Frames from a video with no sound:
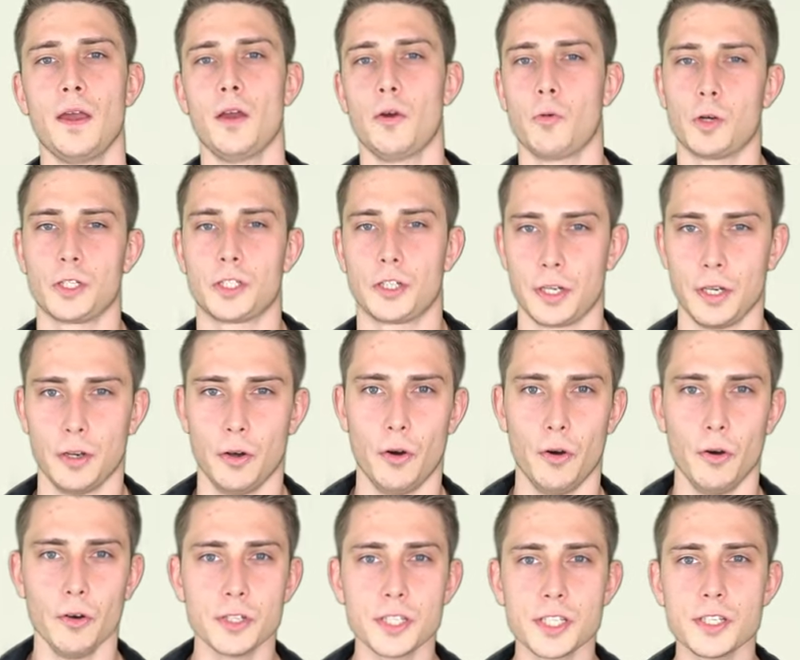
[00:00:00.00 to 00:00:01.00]
What you can
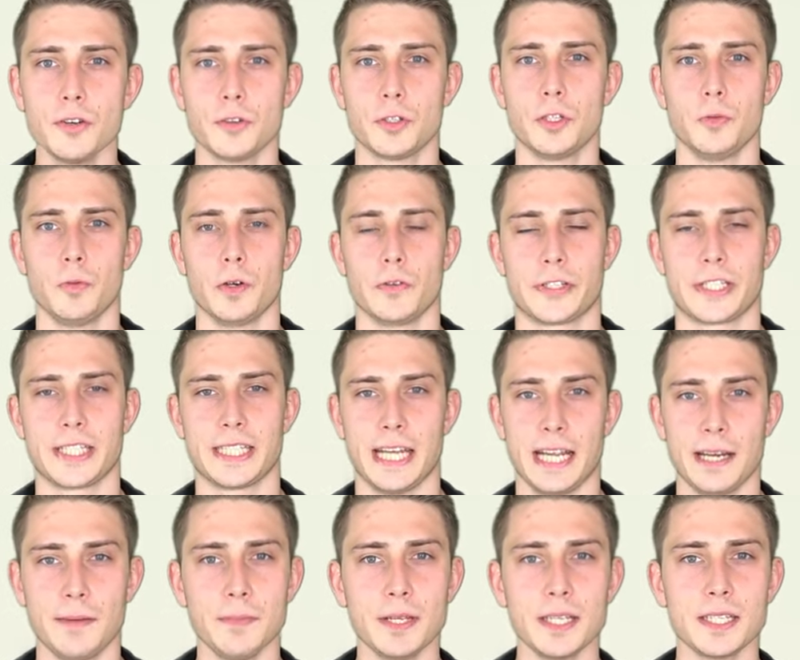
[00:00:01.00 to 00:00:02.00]
also do with
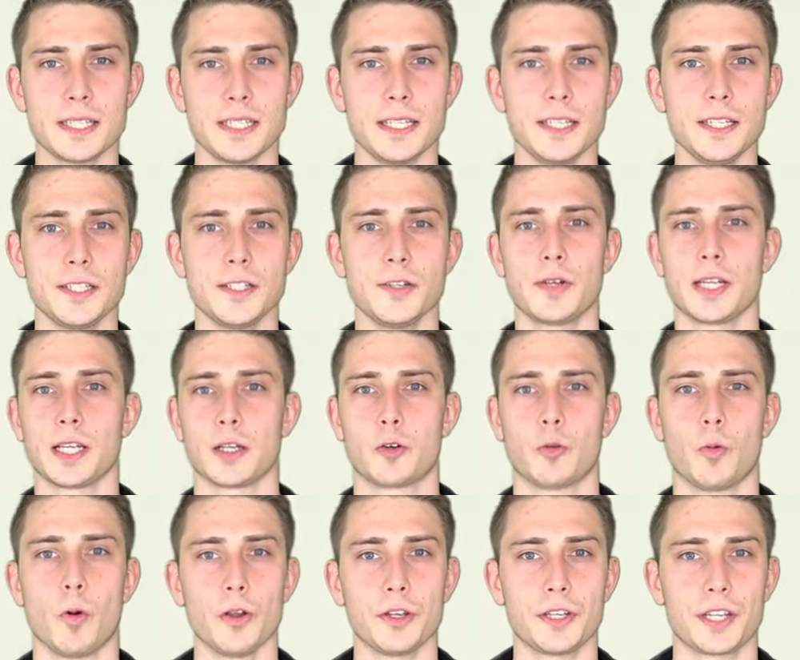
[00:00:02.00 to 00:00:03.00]
statements is you can
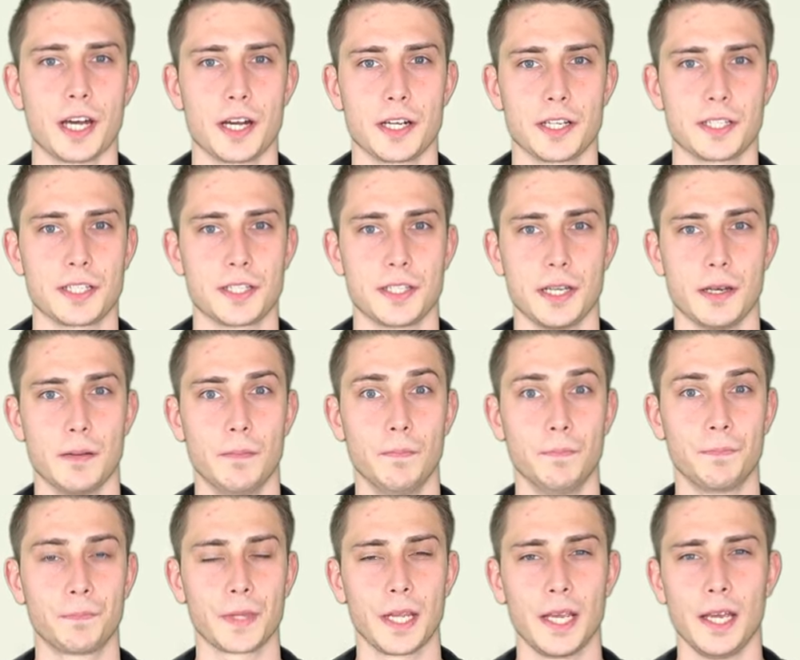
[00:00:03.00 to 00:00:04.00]
quantize them.
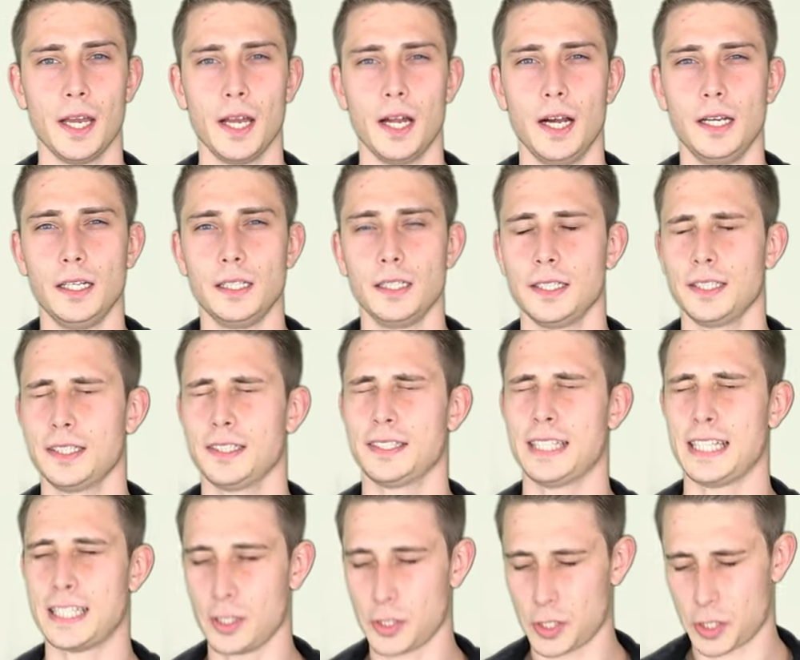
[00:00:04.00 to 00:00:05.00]

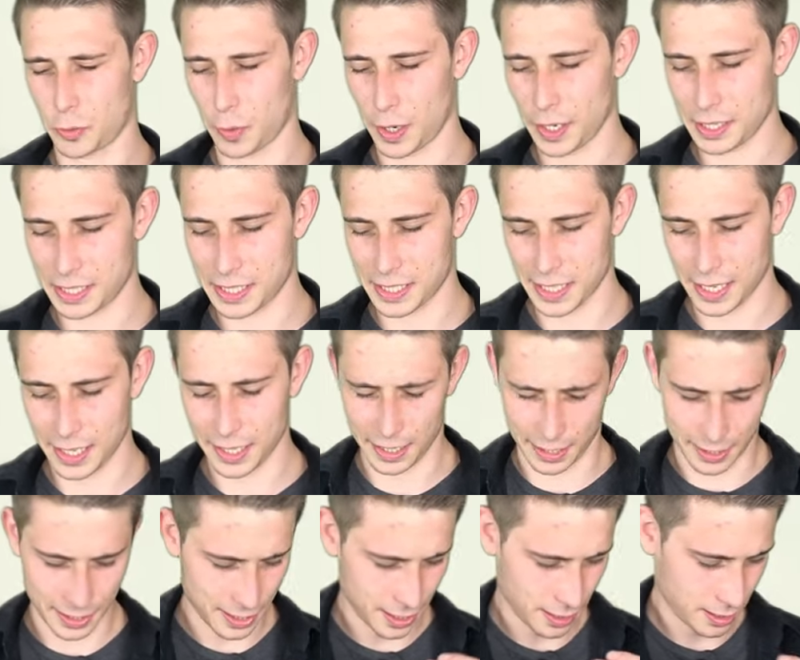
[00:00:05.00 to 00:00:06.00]
That sounds quite
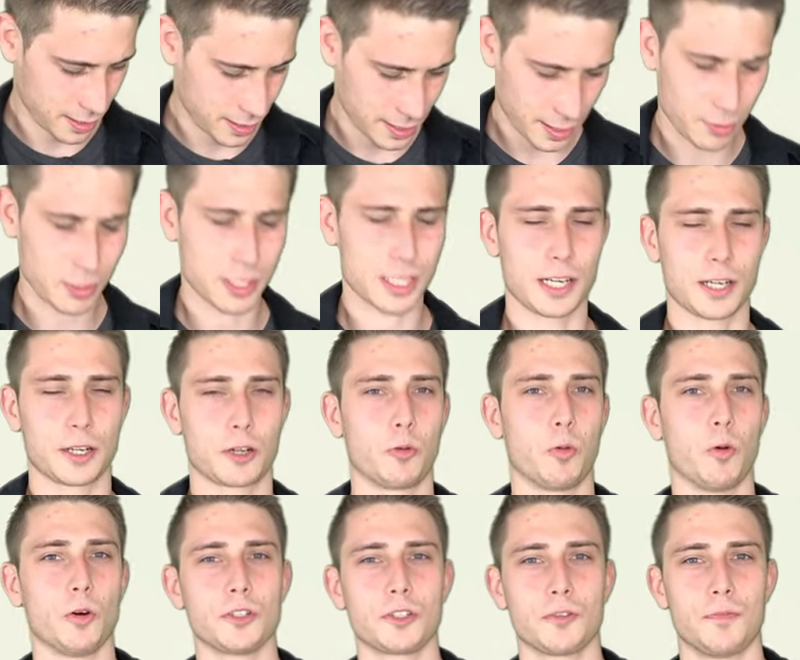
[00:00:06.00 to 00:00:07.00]
exciting, this sounds like
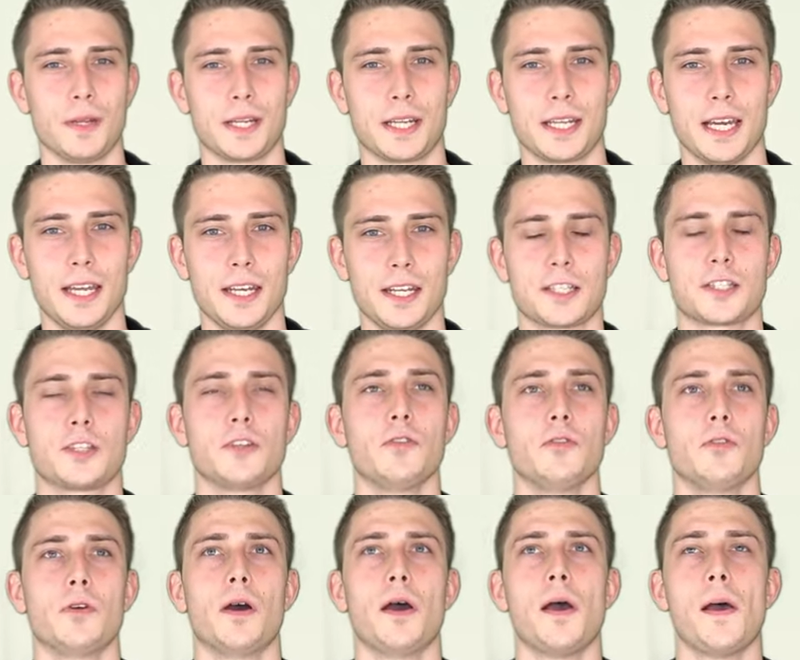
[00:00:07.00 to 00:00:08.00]
quantum mechanics.
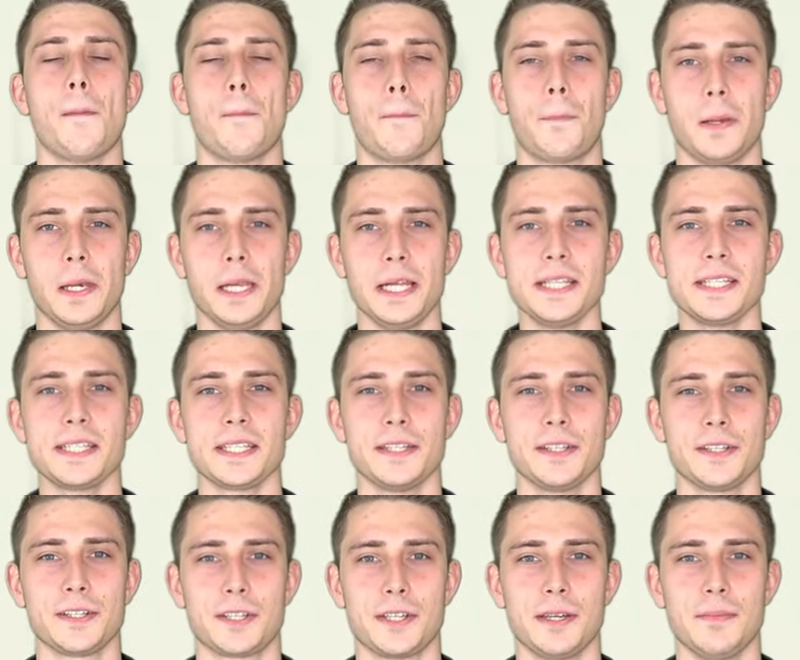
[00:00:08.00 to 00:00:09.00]
Ooh, please
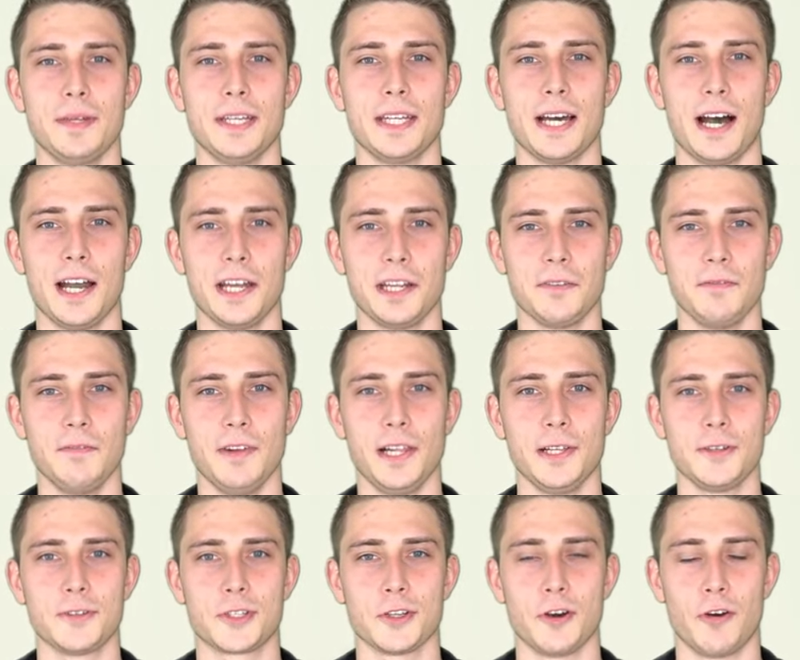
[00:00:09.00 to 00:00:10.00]
give me the
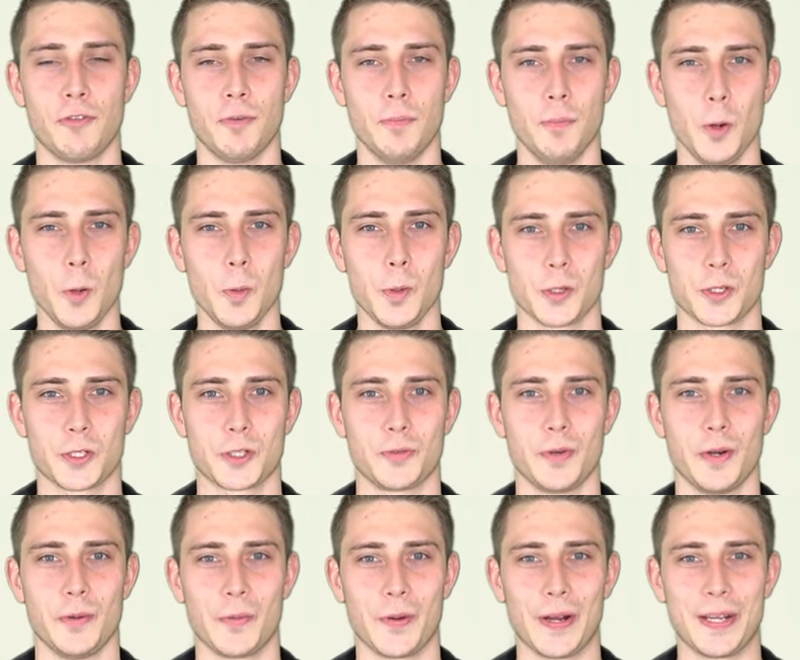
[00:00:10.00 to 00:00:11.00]
eigenvalues of a Möbius
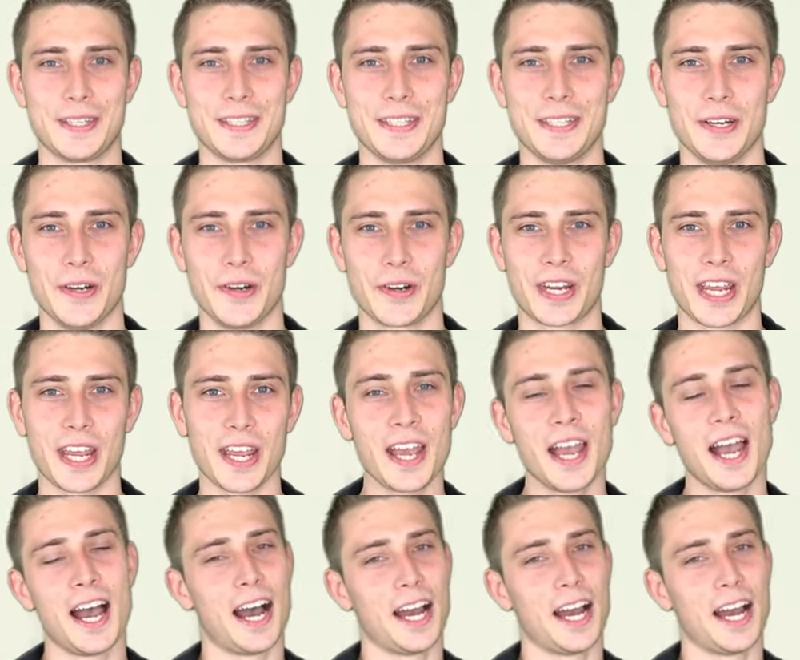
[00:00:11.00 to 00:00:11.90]
strip right here, okay?